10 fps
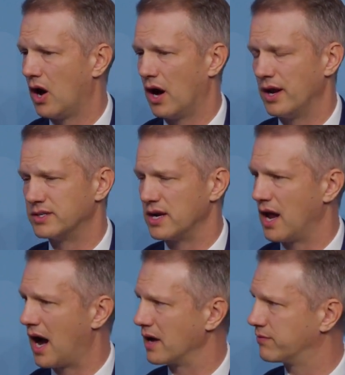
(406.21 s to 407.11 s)
on a
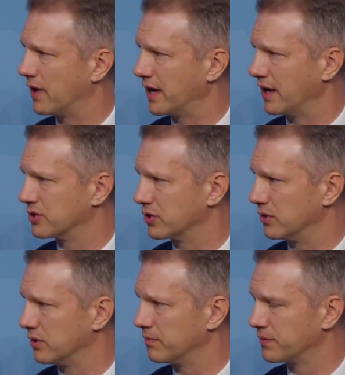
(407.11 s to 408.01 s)
denied
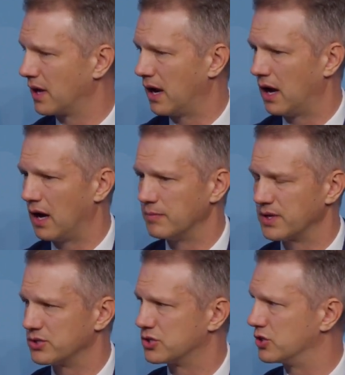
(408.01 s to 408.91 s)
financial
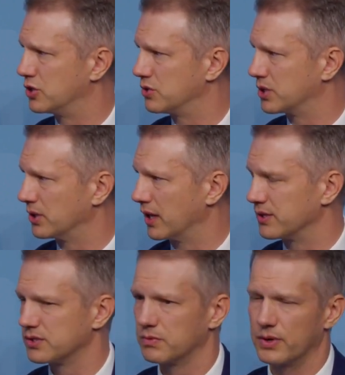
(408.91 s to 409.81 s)
institution
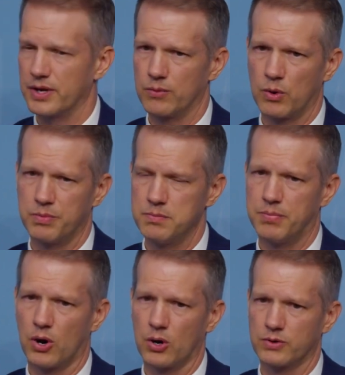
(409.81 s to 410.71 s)
list, where they will be
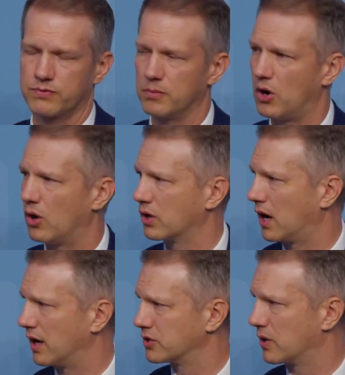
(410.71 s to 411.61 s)
barred from all
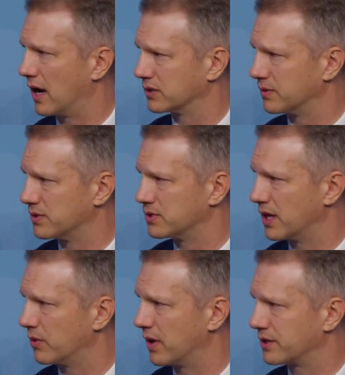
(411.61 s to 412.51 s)
contracts with the
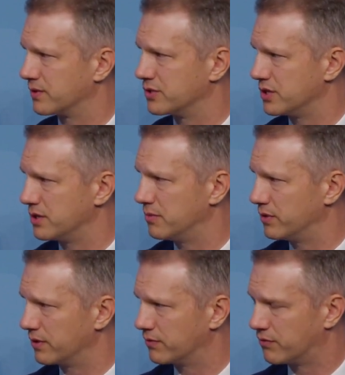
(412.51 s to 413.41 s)
state of West Virginia
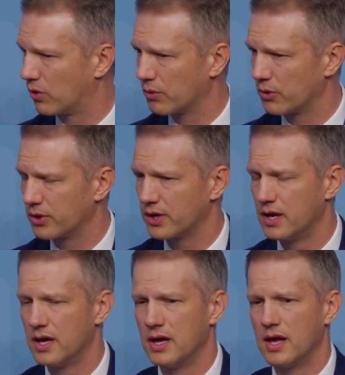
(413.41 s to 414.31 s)
moving
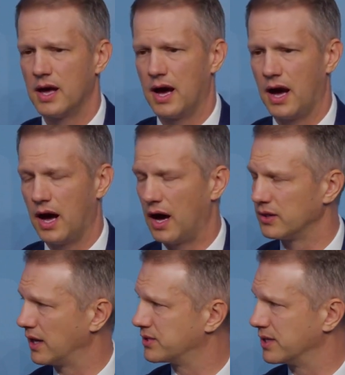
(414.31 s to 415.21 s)
forward,
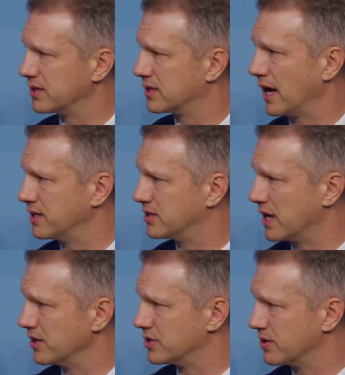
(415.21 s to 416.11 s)
unless they decide to
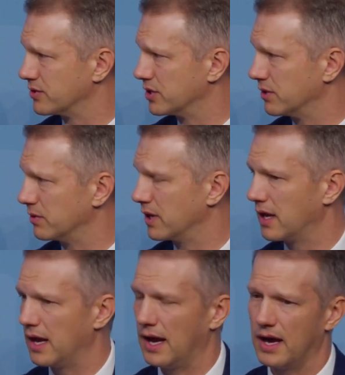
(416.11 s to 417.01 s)
change their tune.
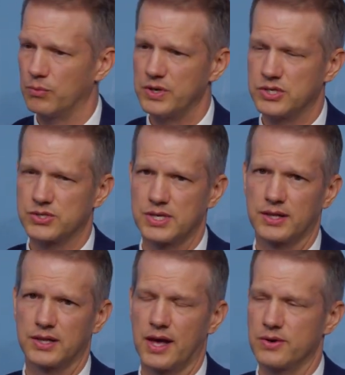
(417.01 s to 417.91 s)
And we just
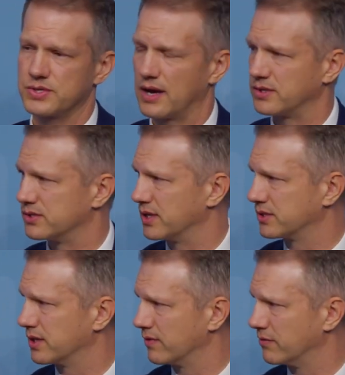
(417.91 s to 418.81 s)
sent letters out to
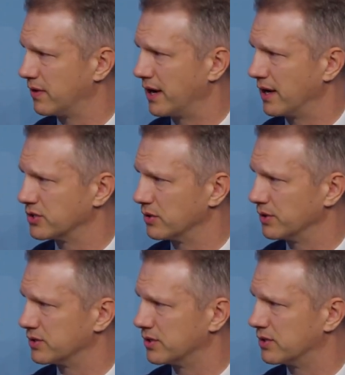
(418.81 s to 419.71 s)
six different
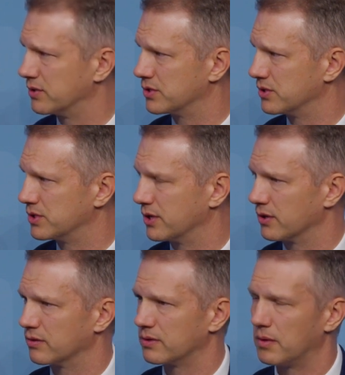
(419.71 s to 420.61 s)
financial institutions
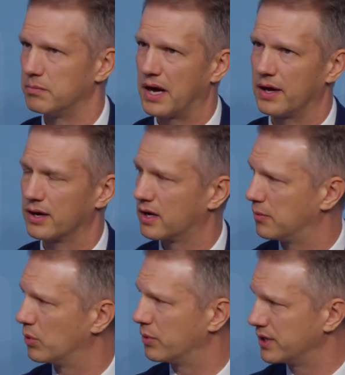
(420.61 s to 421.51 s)
here about a
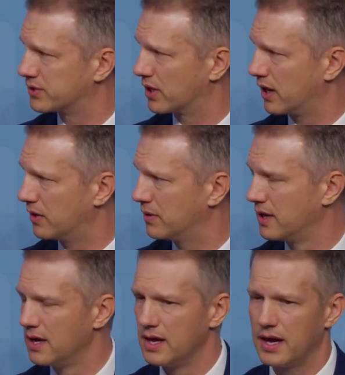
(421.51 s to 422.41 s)
couple weeks ago.
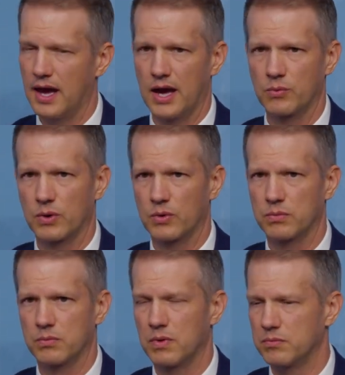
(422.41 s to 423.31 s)
And
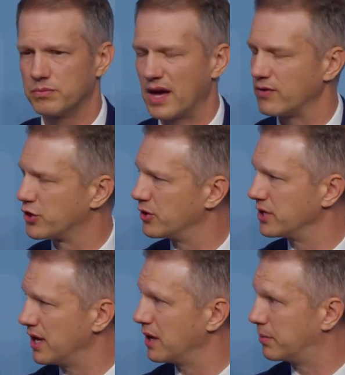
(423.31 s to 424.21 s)
they have a
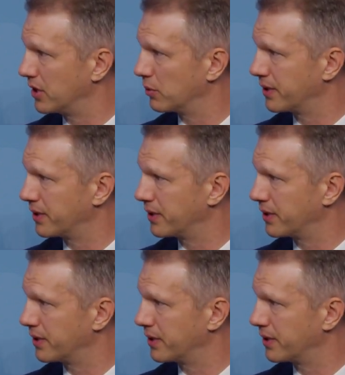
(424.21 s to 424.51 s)
30-day appeal